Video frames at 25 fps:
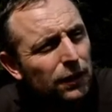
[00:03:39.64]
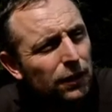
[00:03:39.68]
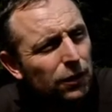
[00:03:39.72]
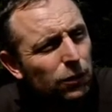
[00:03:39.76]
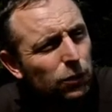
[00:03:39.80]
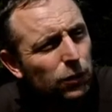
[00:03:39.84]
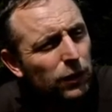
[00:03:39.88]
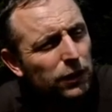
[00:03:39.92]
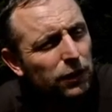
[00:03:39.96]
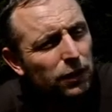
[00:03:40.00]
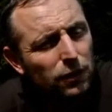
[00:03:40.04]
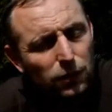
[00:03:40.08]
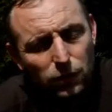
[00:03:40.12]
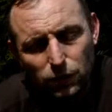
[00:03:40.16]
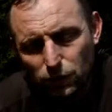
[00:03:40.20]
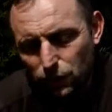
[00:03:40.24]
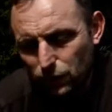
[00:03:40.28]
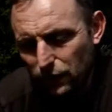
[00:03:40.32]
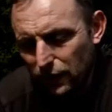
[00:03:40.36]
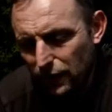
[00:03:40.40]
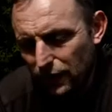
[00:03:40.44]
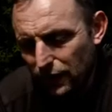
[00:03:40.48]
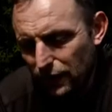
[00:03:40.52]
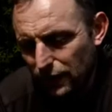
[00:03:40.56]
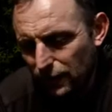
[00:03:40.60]
When you
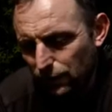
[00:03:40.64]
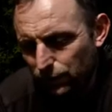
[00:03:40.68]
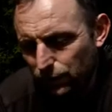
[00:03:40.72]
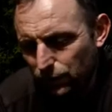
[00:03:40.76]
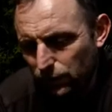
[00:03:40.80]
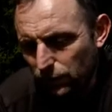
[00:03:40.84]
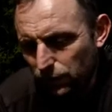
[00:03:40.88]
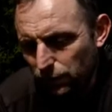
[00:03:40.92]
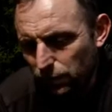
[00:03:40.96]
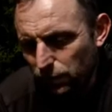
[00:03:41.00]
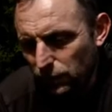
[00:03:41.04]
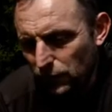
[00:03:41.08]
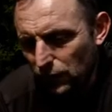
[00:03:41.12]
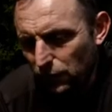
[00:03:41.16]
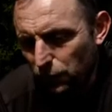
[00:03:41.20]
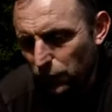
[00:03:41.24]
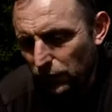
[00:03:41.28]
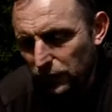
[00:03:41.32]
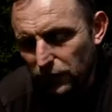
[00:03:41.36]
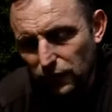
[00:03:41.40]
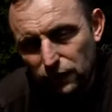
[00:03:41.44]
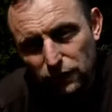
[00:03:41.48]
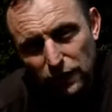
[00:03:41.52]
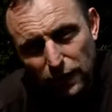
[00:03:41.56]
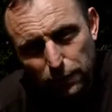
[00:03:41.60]

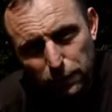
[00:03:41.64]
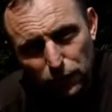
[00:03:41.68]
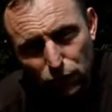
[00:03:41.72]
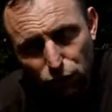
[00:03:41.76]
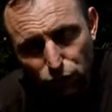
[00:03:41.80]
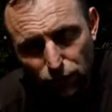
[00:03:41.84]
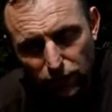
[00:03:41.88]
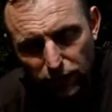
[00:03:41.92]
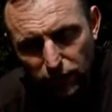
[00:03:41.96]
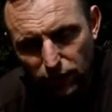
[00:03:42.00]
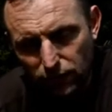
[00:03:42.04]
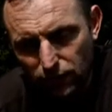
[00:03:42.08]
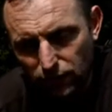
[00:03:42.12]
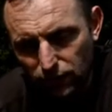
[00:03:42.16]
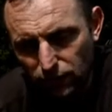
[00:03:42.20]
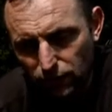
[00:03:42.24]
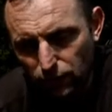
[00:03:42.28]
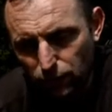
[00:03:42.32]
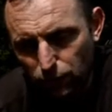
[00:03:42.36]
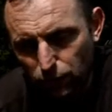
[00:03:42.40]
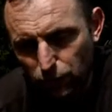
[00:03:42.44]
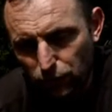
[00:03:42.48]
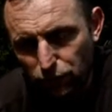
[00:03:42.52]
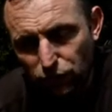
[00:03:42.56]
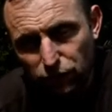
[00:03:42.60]
top a tree
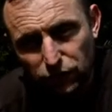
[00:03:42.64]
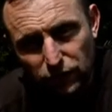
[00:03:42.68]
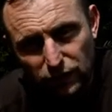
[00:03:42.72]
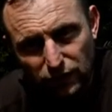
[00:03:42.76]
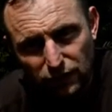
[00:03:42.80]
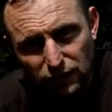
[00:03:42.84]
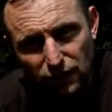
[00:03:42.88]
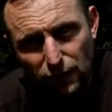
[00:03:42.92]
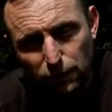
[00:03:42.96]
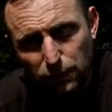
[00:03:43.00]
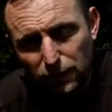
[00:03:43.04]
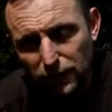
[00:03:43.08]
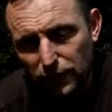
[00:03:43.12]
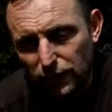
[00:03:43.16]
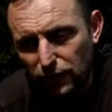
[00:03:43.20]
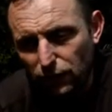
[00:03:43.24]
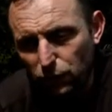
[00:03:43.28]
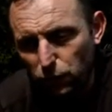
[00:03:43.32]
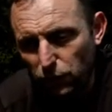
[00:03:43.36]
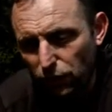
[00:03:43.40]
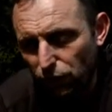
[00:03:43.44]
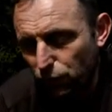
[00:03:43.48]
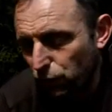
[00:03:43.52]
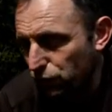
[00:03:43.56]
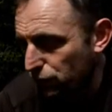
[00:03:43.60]
which is contaminated
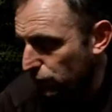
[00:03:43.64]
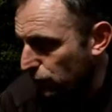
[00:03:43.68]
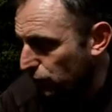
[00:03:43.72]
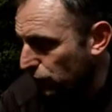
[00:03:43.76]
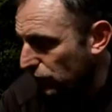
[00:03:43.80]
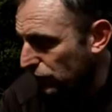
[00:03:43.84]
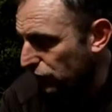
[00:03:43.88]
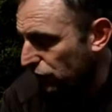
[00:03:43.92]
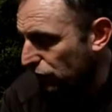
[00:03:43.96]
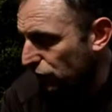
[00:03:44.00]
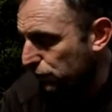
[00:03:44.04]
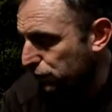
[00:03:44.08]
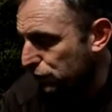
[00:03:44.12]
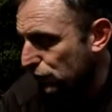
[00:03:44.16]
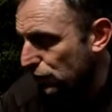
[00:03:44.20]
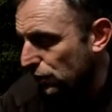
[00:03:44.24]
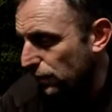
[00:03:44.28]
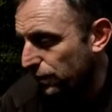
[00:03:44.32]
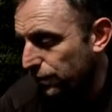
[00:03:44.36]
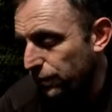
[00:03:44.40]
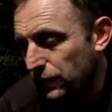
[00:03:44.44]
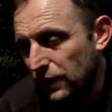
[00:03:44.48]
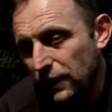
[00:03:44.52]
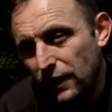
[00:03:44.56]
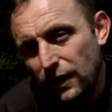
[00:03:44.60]
with witch's
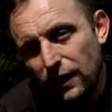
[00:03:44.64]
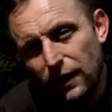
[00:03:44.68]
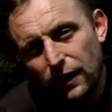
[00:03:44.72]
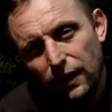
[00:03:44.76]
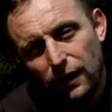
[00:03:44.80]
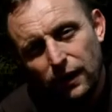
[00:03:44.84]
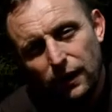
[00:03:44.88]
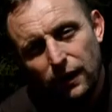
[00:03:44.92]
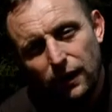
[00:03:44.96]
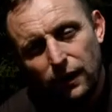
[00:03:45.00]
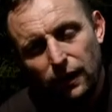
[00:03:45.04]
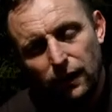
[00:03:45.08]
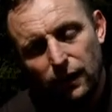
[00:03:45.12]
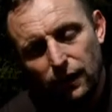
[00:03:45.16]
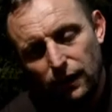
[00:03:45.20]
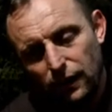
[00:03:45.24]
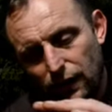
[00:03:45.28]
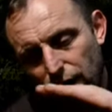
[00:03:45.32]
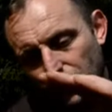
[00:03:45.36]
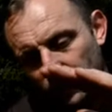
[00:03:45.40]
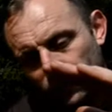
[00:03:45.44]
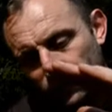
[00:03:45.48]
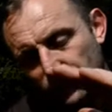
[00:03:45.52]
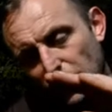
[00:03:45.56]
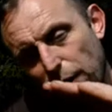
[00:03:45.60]
broom,
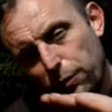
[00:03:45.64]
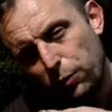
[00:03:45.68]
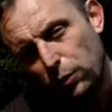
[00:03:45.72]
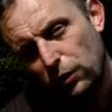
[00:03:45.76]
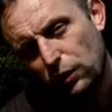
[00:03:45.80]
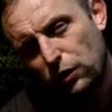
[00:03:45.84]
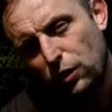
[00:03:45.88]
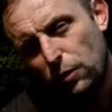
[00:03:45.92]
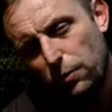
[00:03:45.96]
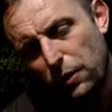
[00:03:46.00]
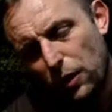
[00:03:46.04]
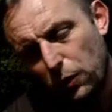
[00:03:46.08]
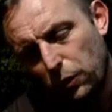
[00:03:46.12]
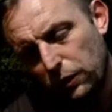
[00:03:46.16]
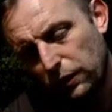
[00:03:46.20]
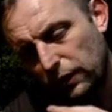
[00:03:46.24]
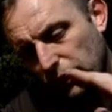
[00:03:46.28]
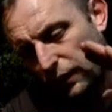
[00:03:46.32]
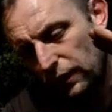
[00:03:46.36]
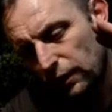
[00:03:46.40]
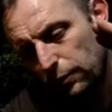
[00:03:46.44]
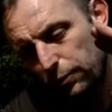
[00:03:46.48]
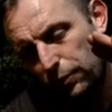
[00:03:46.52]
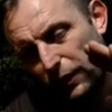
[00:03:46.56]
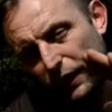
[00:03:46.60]
the sap will come out and
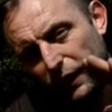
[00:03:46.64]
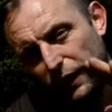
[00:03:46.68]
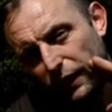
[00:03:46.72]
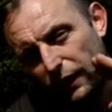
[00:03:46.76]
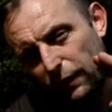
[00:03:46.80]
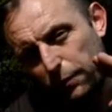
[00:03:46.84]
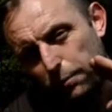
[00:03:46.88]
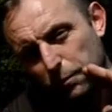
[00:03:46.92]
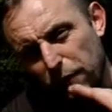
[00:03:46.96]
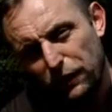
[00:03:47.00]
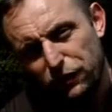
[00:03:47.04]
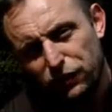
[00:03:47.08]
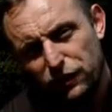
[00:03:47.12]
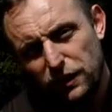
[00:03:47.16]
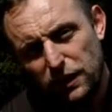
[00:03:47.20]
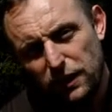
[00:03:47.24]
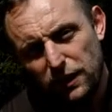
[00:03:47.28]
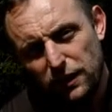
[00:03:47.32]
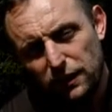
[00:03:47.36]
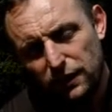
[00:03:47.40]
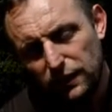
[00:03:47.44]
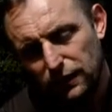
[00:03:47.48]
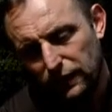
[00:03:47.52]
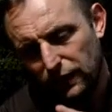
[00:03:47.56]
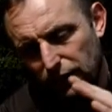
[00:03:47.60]
it'll be misty,
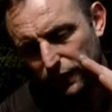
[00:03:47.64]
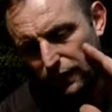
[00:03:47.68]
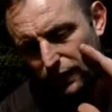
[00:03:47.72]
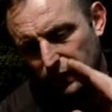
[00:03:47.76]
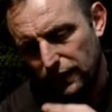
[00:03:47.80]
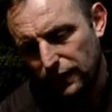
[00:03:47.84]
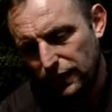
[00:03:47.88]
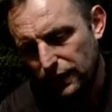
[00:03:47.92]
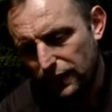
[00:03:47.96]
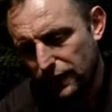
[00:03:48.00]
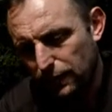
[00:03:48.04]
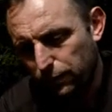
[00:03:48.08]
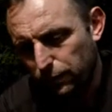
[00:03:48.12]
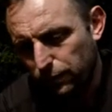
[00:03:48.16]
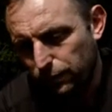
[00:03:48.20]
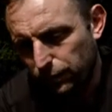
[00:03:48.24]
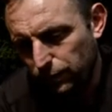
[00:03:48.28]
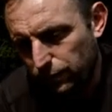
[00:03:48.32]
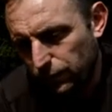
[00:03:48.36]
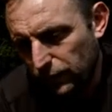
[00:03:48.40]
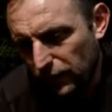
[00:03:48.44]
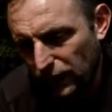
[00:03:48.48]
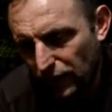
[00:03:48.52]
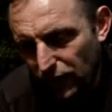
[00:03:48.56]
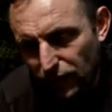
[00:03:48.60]
like
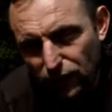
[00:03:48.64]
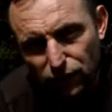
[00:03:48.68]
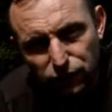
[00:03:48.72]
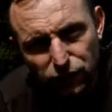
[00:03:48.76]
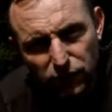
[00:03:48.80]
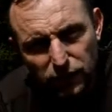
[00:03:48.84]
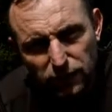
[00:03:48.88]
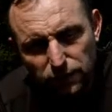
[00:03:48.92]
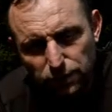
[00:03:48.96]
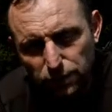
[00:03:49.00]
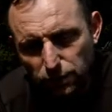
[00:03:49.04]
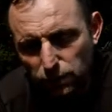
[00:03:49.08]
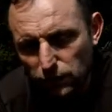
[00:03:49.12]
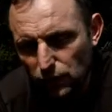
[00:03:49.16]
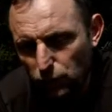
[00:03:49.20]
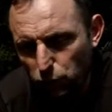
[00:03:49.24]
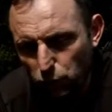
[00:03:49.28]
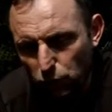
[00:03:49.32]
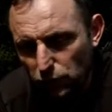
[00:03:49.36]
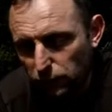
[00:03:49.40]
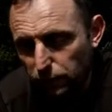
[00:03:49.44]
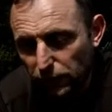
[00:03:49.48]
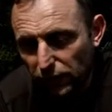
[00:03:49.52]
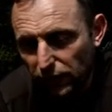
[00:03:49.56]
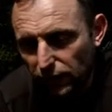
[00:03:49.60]
hazy,
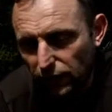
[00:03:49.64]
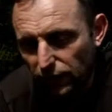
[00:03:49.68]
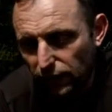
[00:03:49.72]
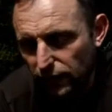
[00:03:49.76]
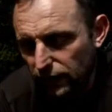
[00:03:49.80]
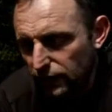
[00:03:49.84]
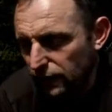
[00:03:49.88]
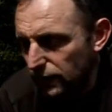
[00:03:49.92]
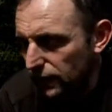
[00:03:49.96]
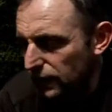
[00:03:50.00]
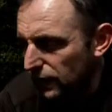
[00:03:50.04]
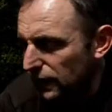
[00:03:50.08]
won't be clear.